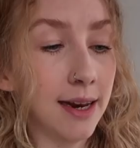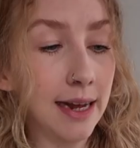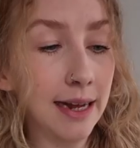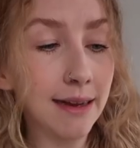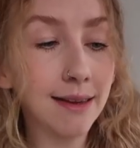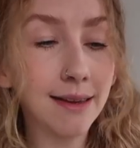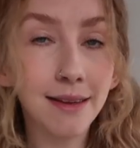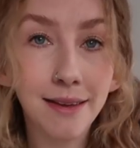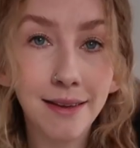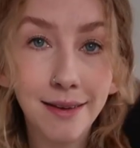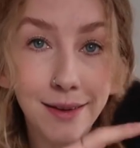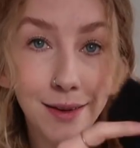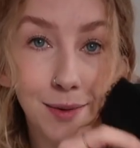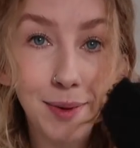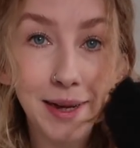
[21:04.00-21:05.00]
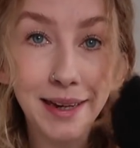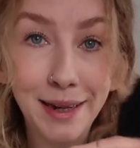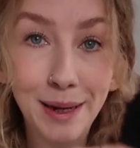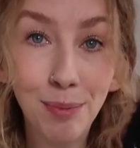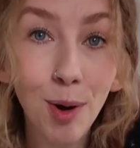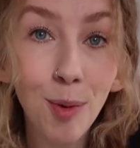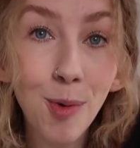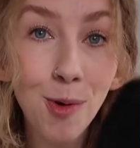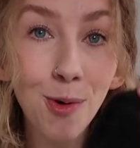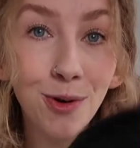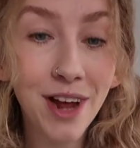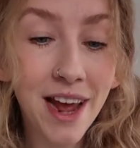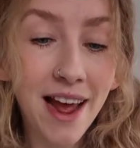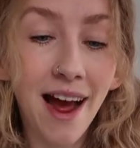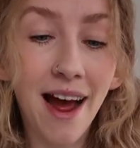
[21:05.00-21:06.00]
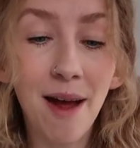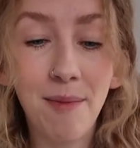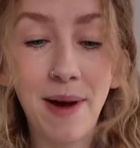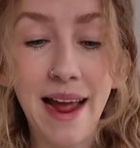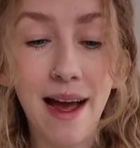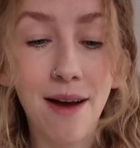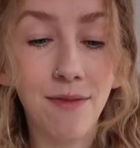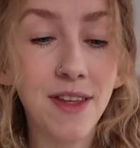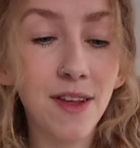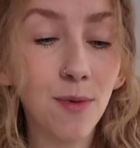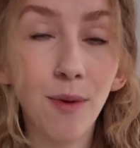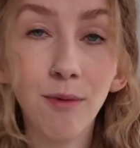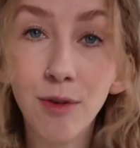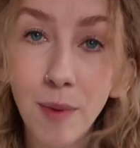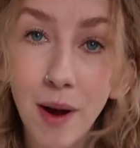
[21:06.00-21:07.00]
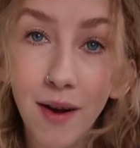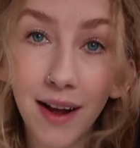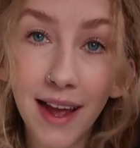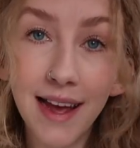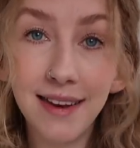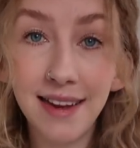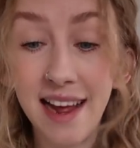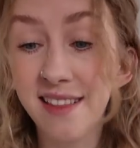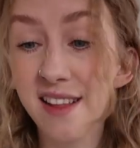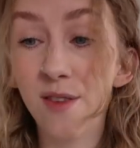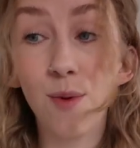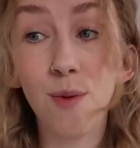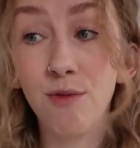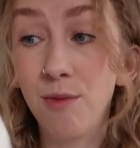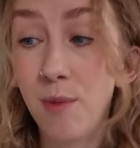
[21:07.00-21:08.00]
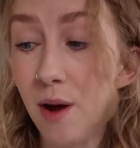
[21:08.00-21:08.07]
needs to be debobbled. I have this one from Arket and this one from